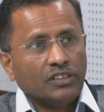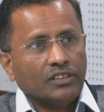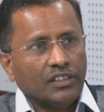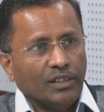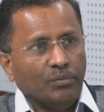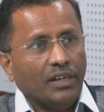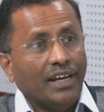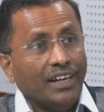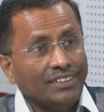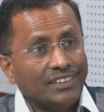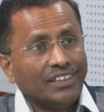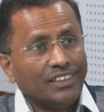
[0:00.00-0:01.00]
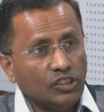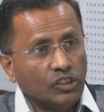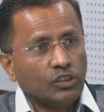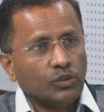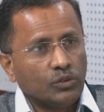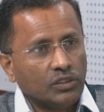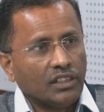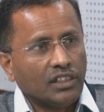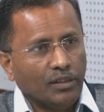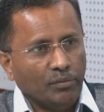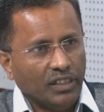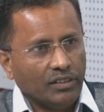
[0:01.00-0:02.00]
time as an institution
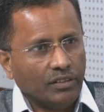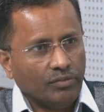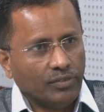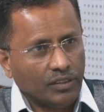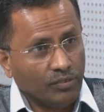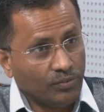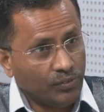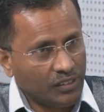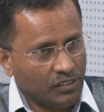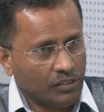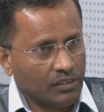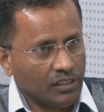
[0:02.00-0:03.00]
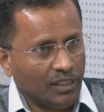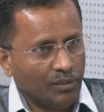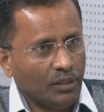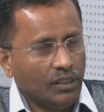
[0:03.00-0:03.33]
coming for the first time.